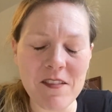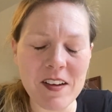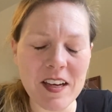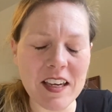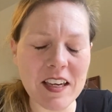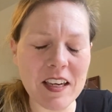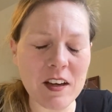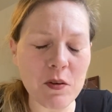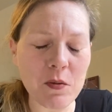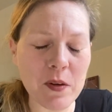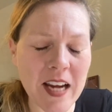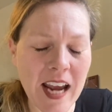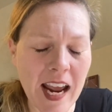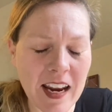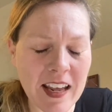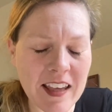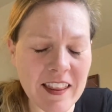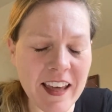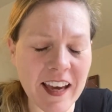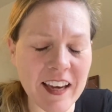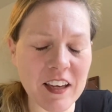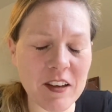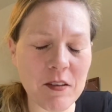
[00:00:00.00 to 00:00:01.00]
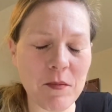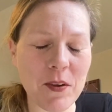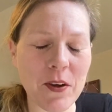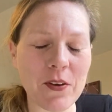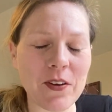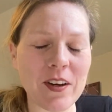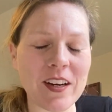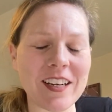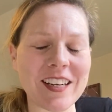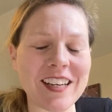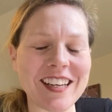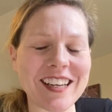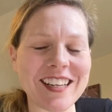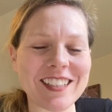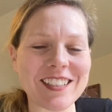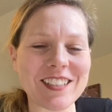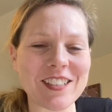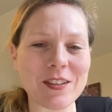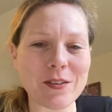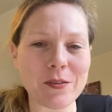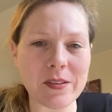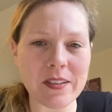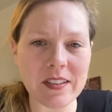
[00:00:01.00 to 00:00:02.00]
creating that community
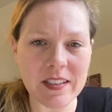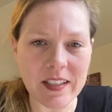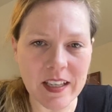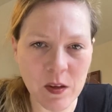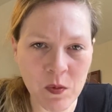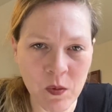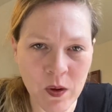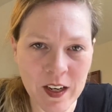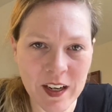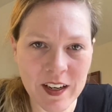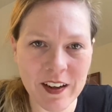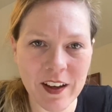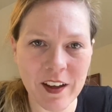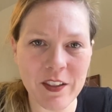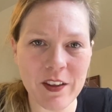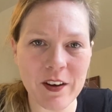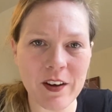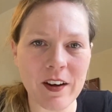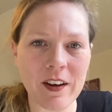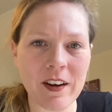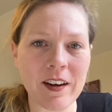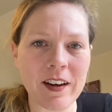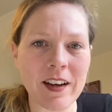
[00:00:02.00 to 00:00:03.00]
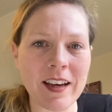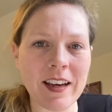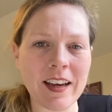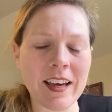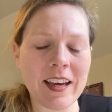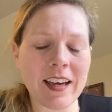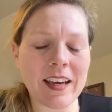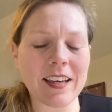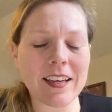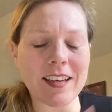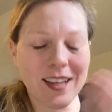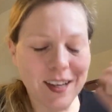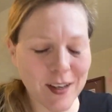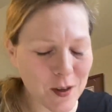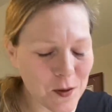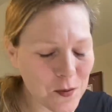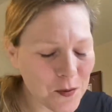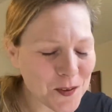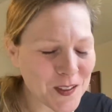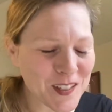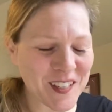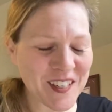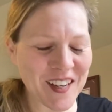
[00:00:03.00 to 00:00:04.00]
to see one another, hear
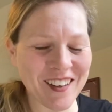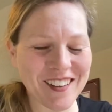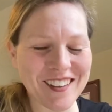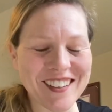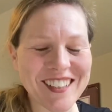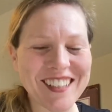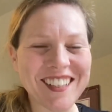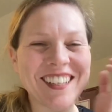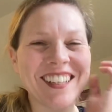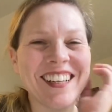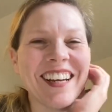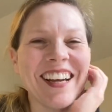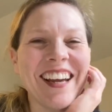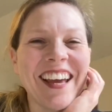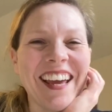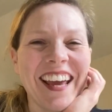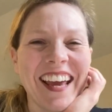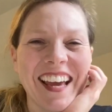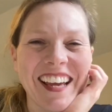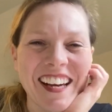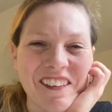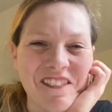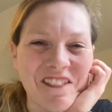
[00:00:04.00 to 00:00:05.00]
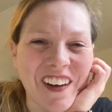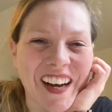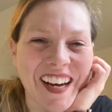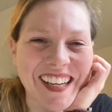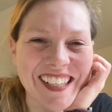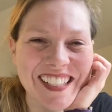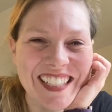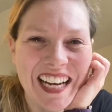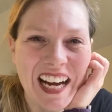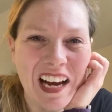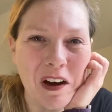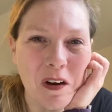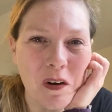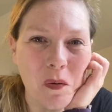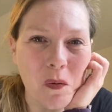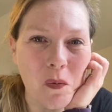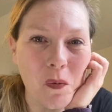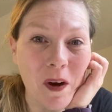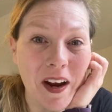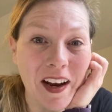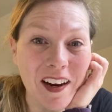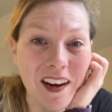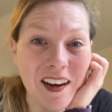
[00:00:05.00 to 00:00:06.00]
one another, and to find out
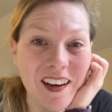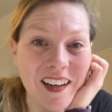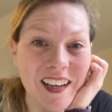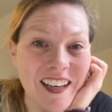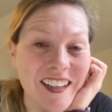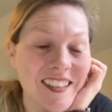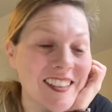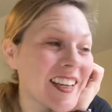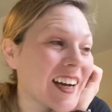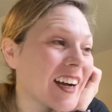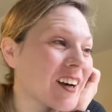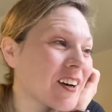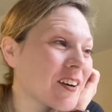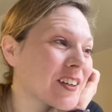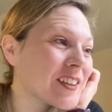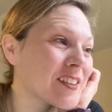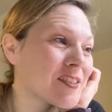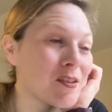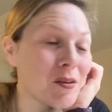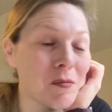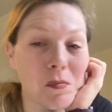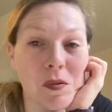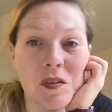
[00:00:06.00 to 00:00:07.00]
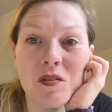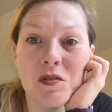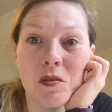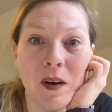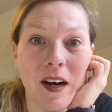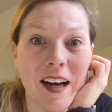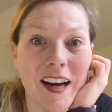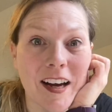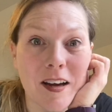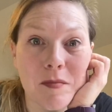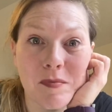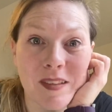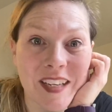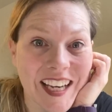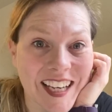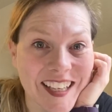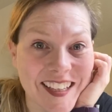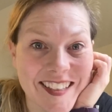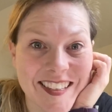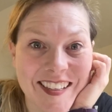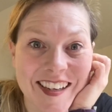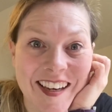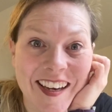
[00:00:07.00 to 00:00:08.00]
where is our Zumba tribe
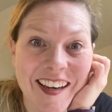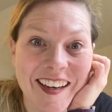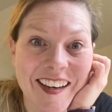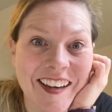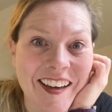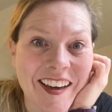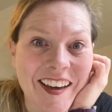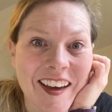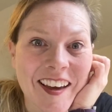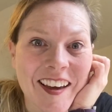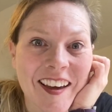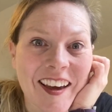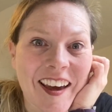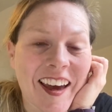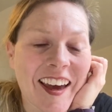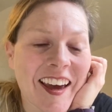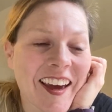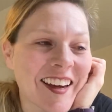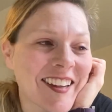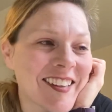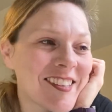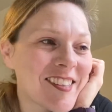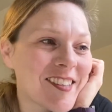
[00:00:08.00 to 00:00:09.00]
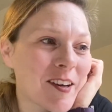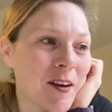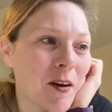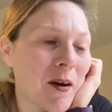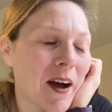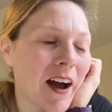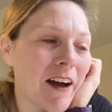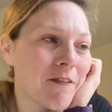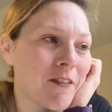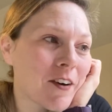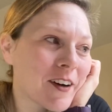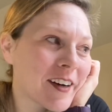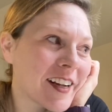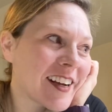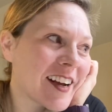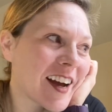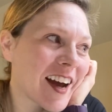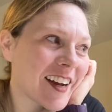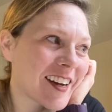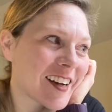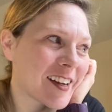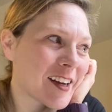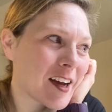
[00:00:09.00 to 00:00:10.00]
dancing. And so I've already
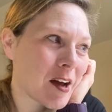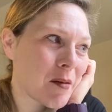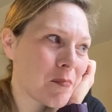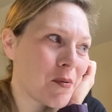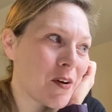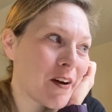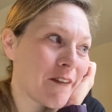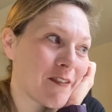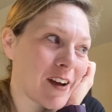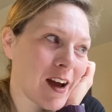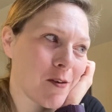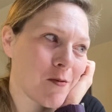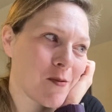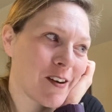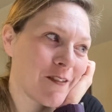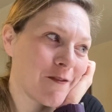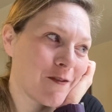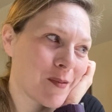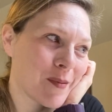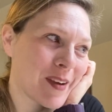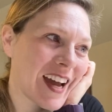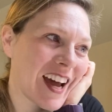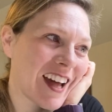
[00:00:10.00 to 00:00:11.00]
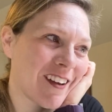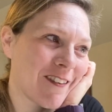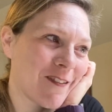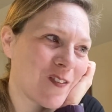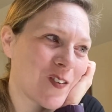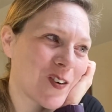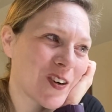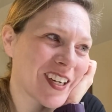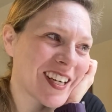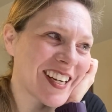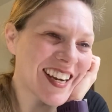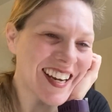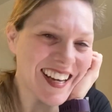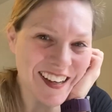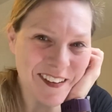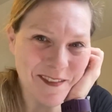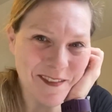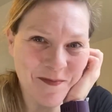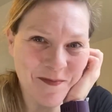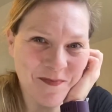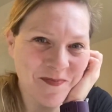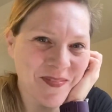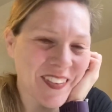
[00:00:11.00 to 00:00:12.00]
gotten a couple. I've got one from California,
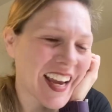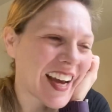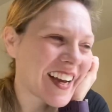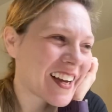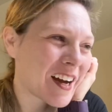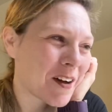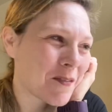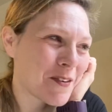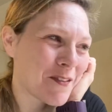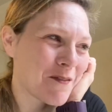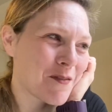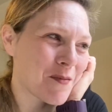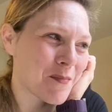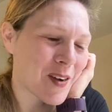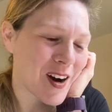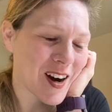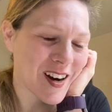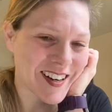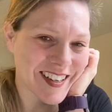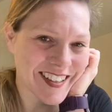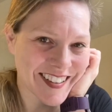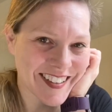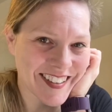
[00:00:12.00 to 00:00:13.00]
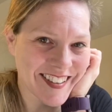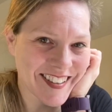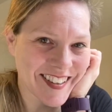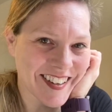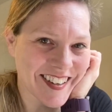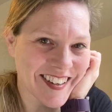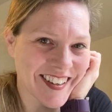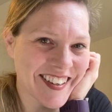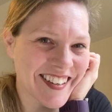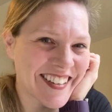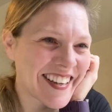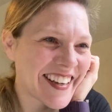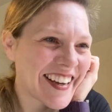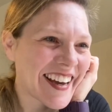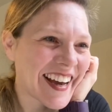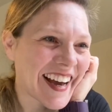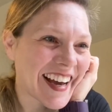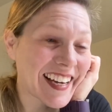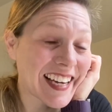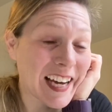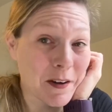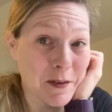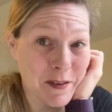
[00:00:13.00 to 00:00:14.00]
I got one from Arkansas,
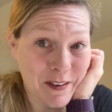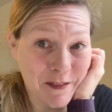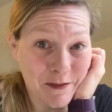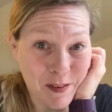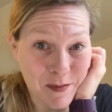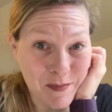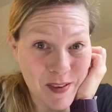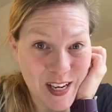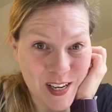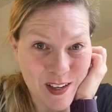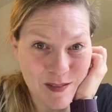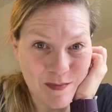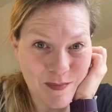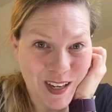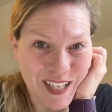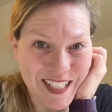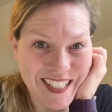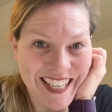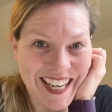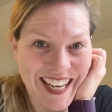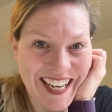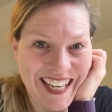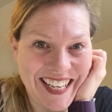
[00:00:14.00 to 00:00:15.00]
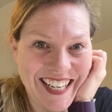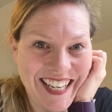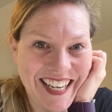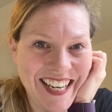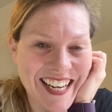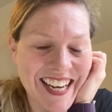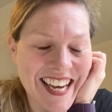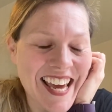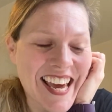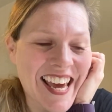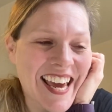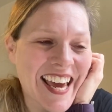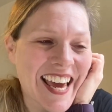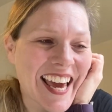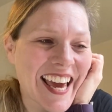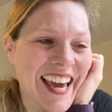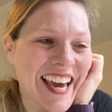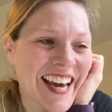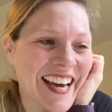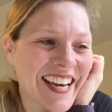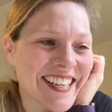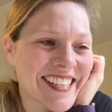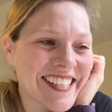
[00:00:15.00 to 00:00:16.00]
I got one from here in Montana.
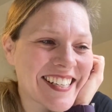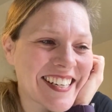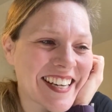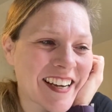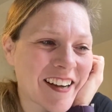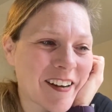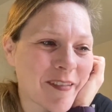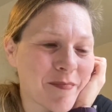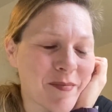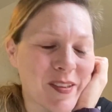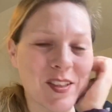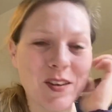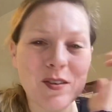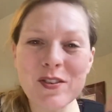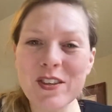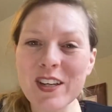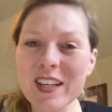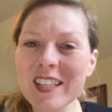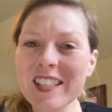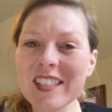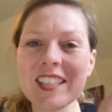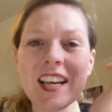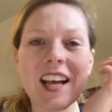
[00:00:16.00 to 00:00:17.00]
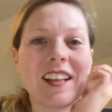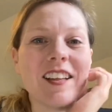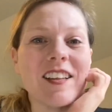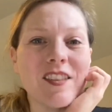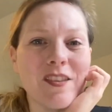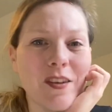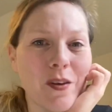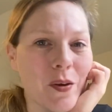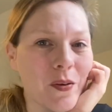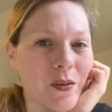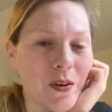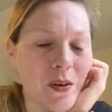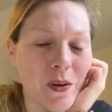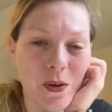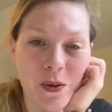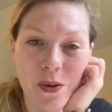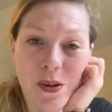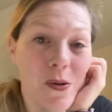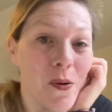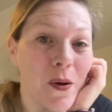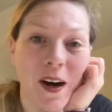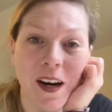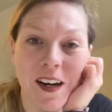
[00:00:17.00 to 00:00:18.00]
And so just tell us who
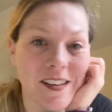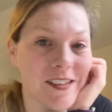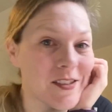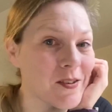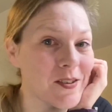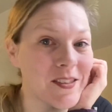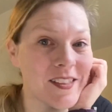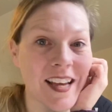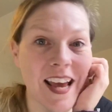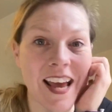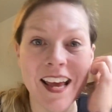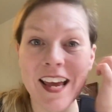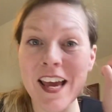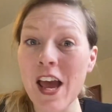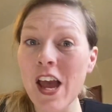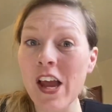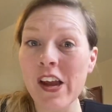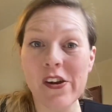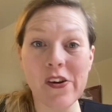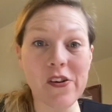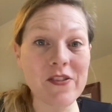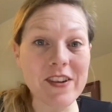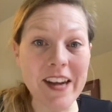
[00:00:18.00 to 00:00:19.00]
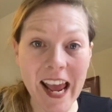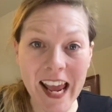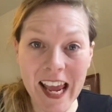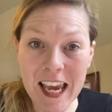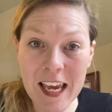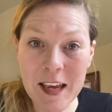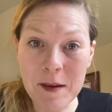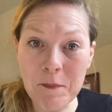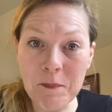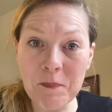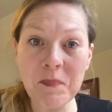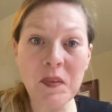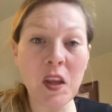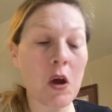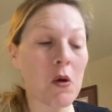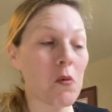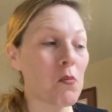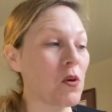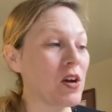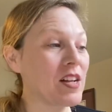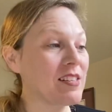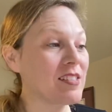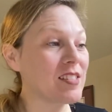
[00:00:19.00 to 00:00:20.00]
you are. So say your name,
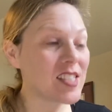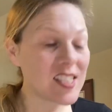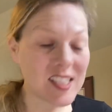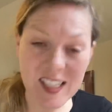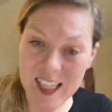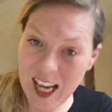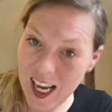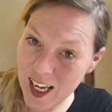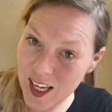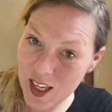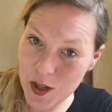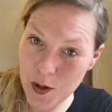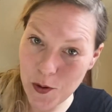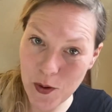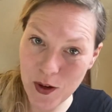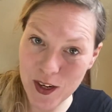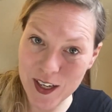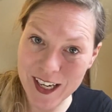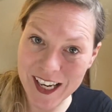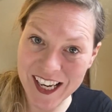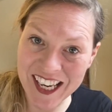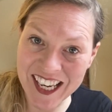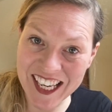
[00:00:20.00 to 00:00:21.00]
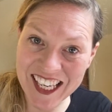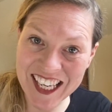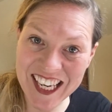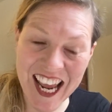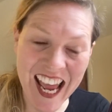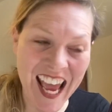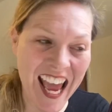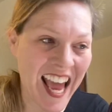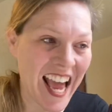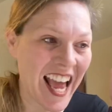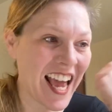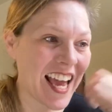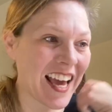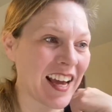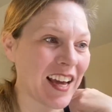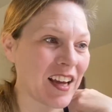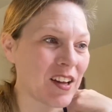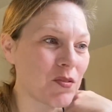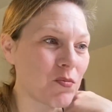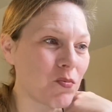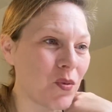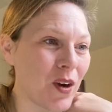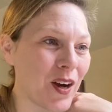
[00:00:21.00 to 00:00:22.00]
what state you are in,
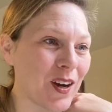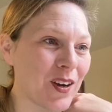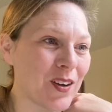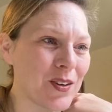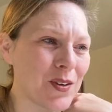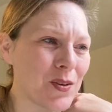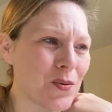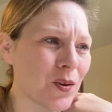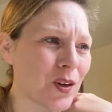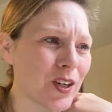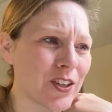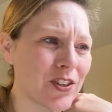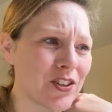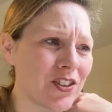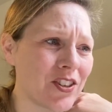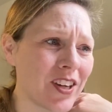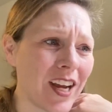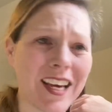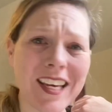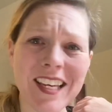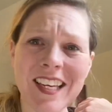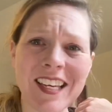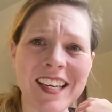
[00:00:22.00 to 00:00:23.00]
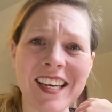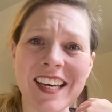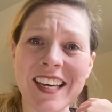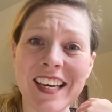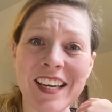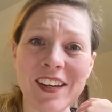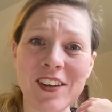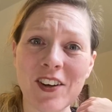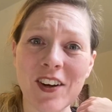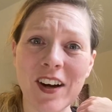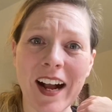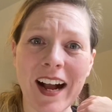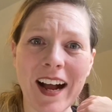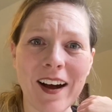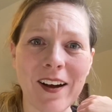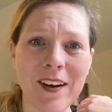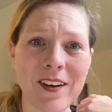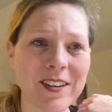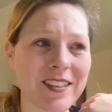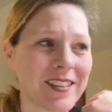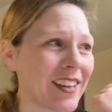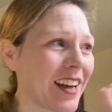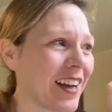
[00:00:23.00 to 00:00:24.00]
and where you are shaking it in your
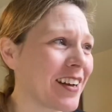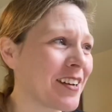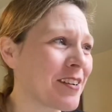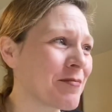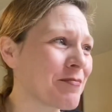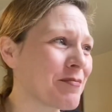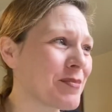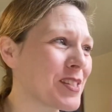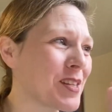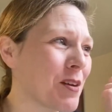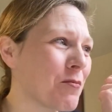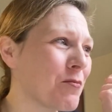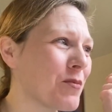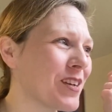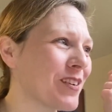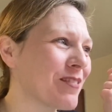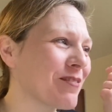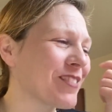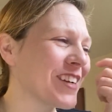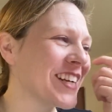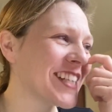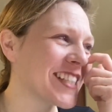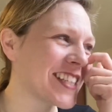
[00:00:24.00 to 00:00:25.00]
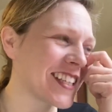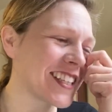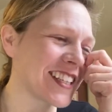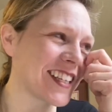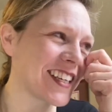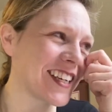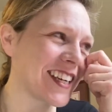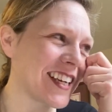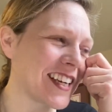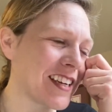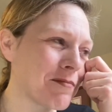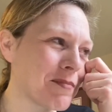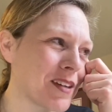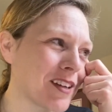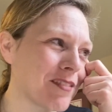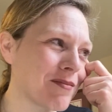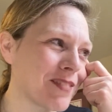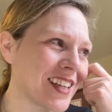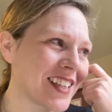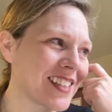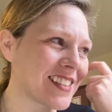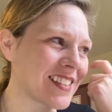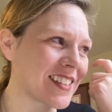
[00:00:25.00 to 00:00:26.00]
house. Someone recently emailed
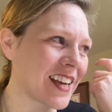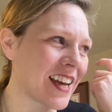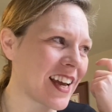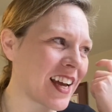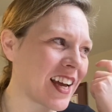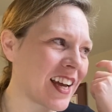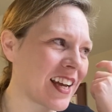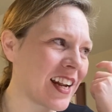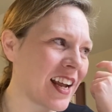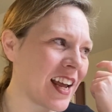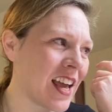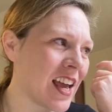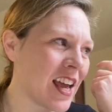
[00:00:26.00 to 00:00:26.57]
me and said,